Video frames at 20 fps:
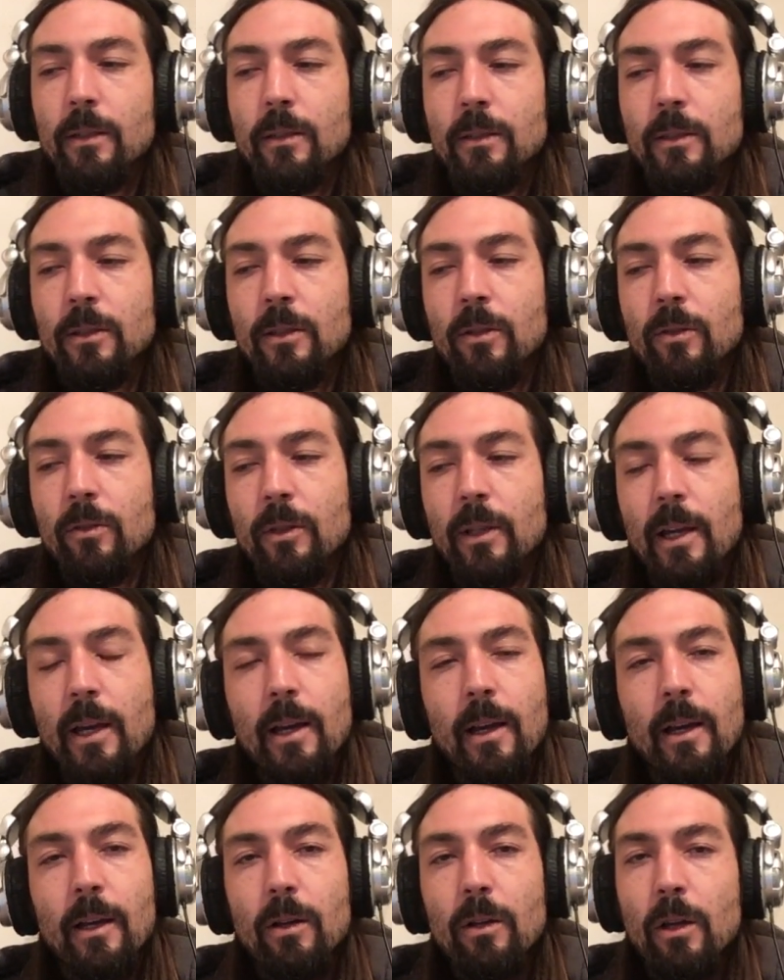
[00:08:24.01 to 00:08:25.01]
So
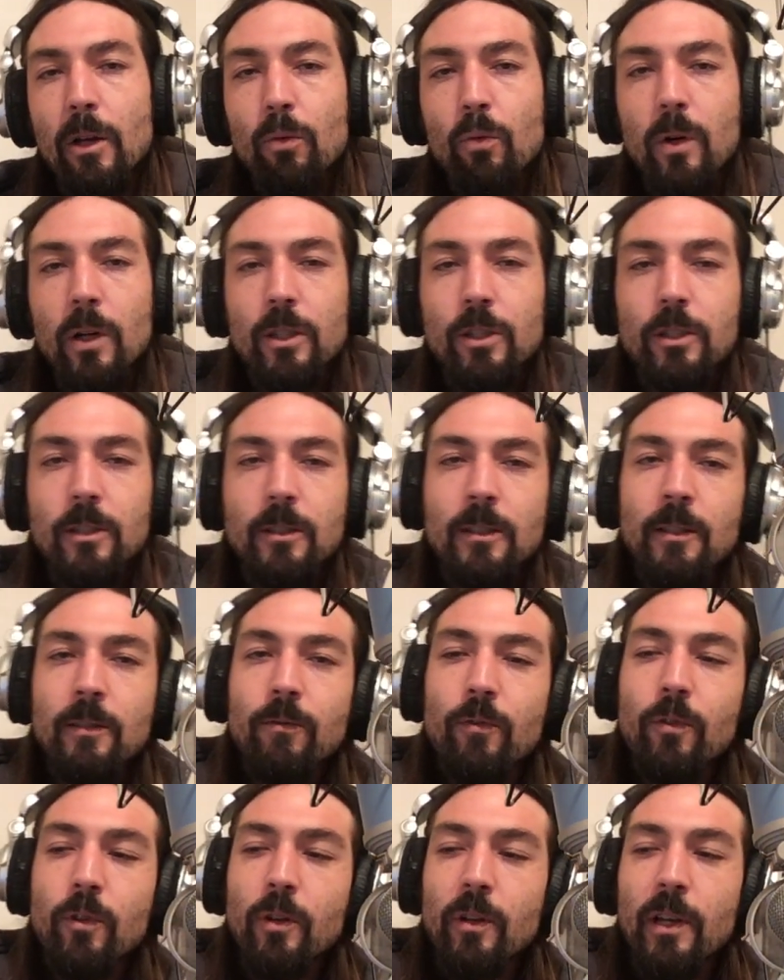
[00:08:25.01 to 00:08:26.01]
yeah, I watched the
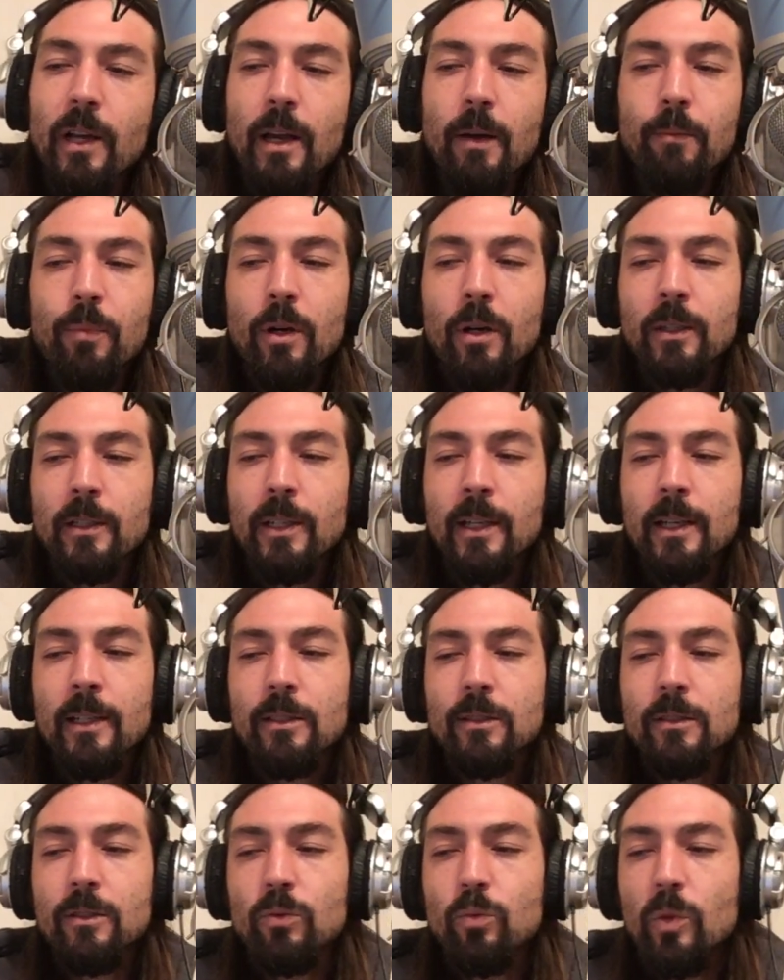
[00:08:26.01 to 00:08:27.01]
Tinfoil Hat
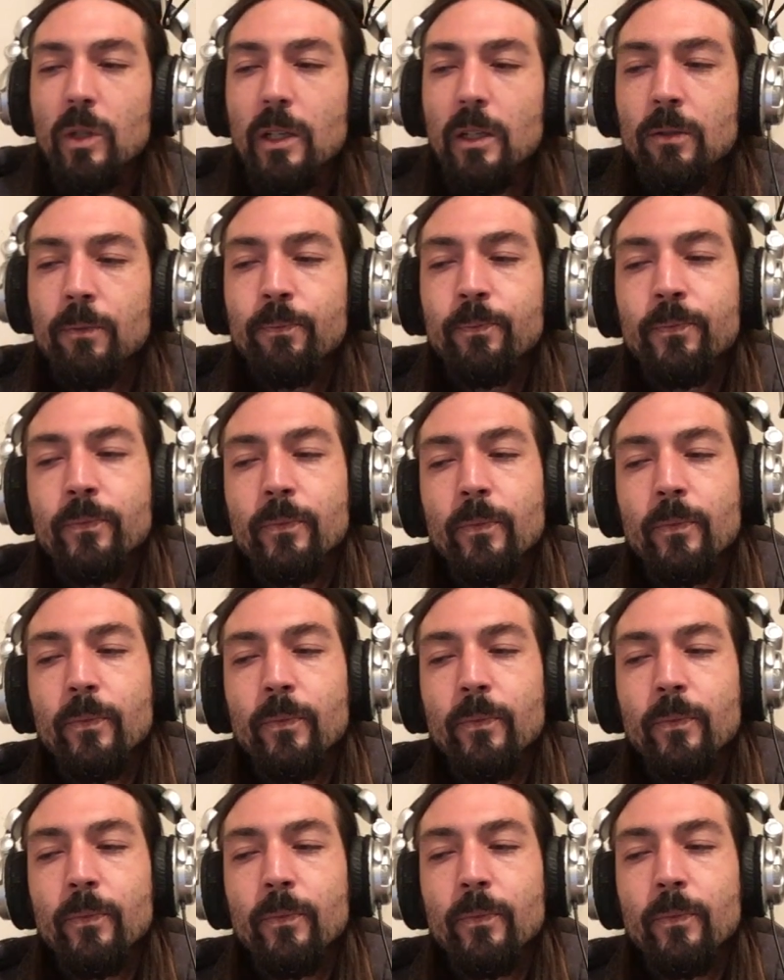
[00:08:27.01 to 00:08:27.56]
podcast as well.